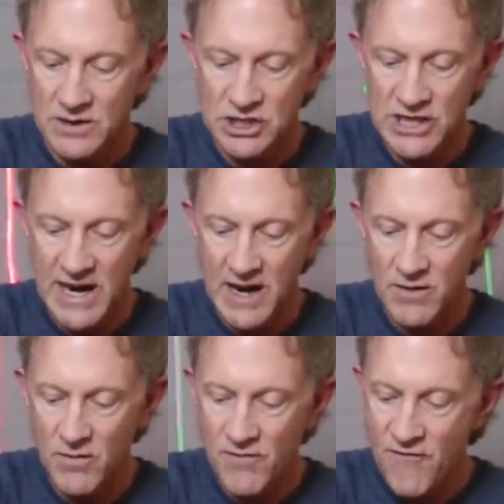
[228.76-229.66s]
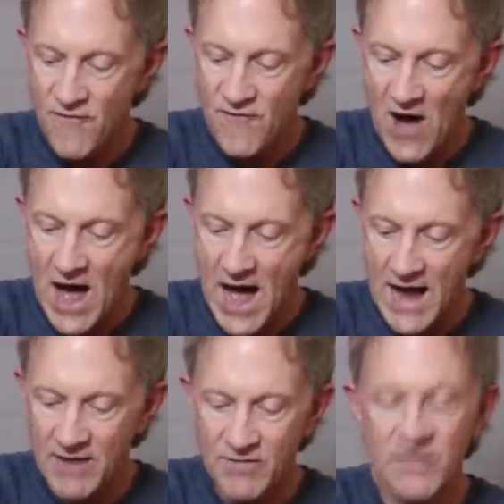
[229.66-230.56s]
Channel
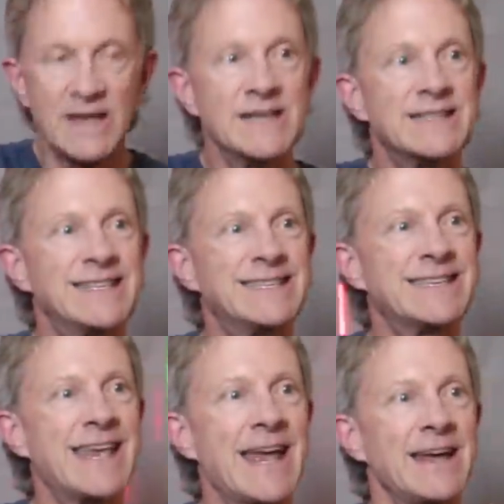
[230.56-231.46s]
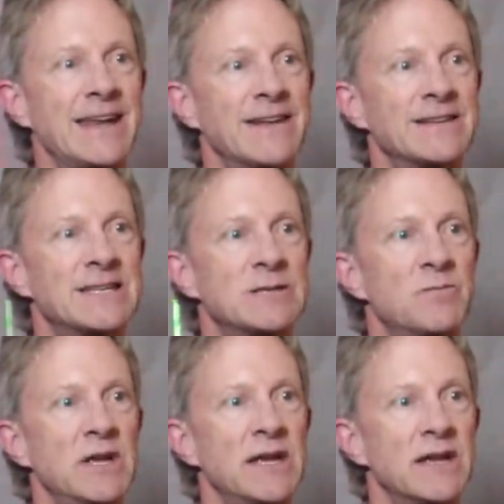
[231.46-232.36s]
five is the scanning
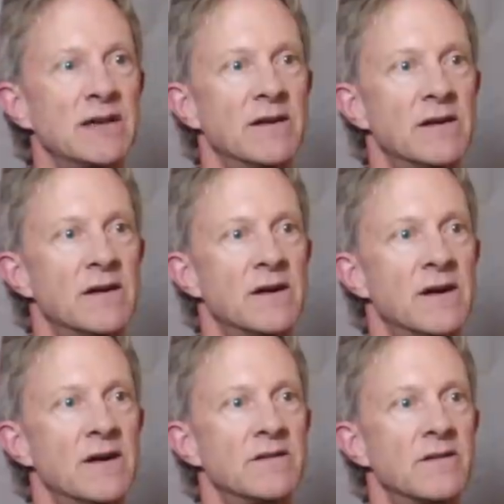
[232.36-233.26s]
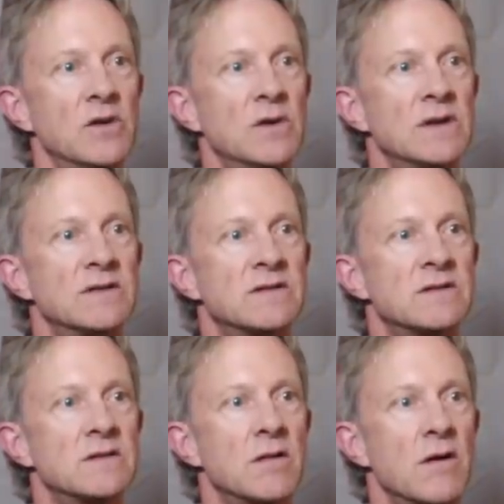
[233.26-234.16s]
speed, so you can
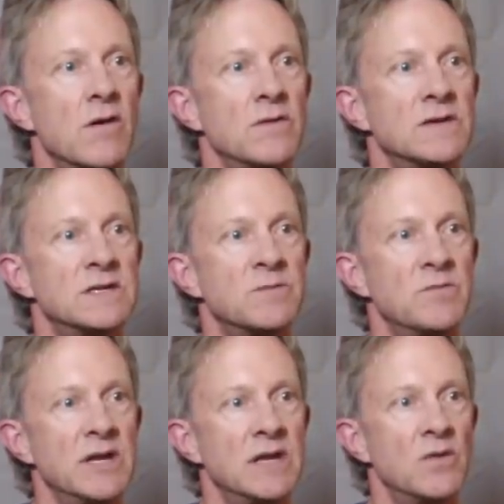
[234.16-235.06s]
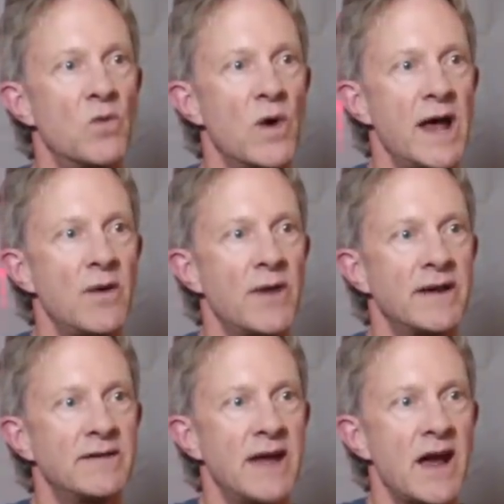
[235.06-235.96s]
slow the speed way,
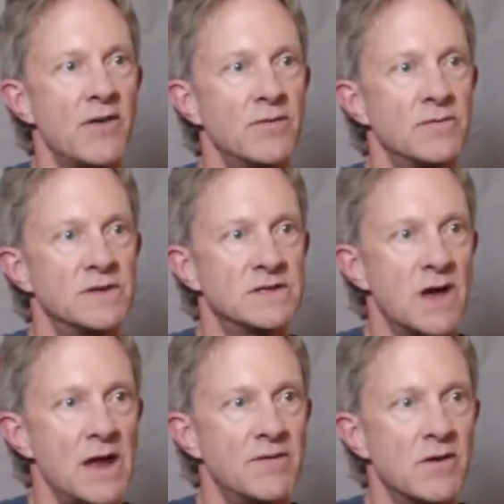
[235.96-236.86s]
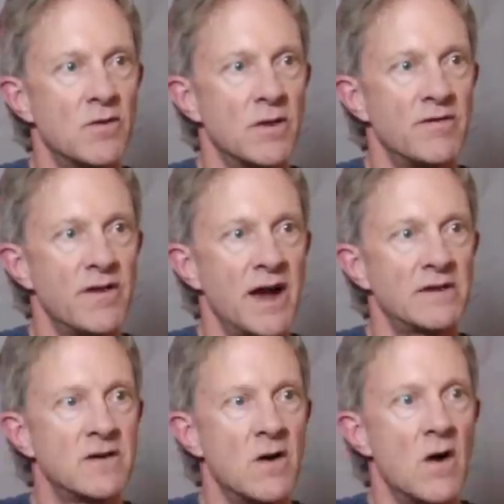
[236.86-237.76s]
way down, which is kind of a cool
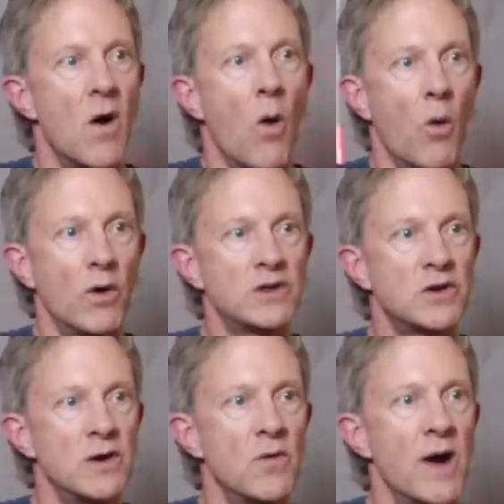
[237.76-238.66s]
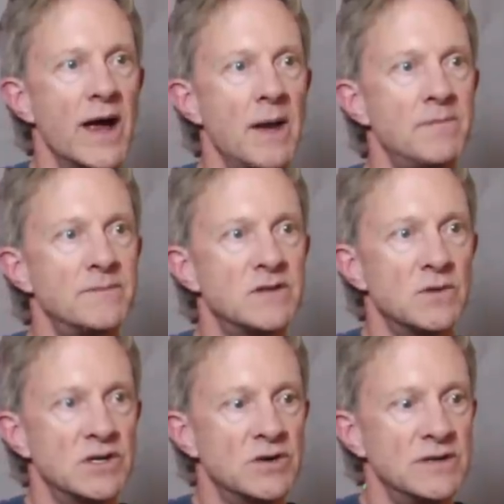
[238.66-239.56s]
effect, or turn it way up
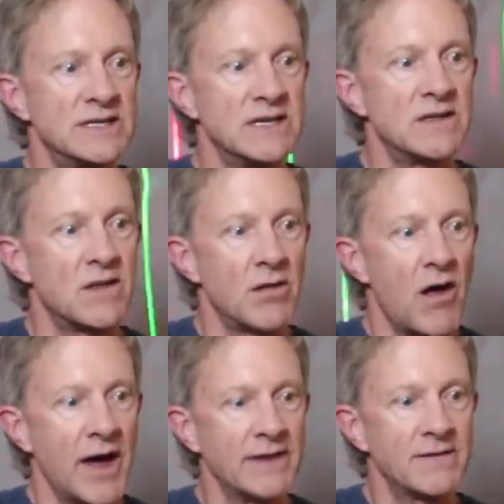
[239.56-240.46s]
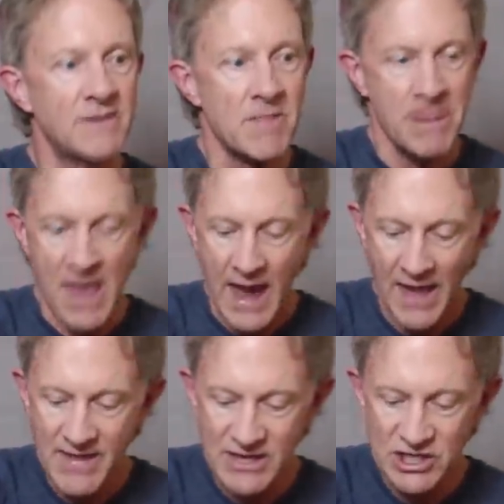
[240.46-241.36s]
so it turns into the lines.
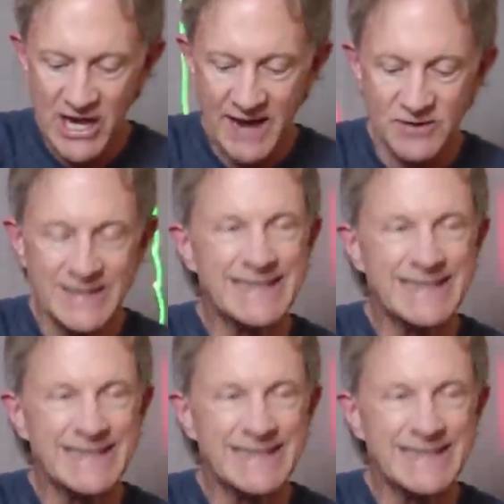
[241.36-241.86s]
And then channel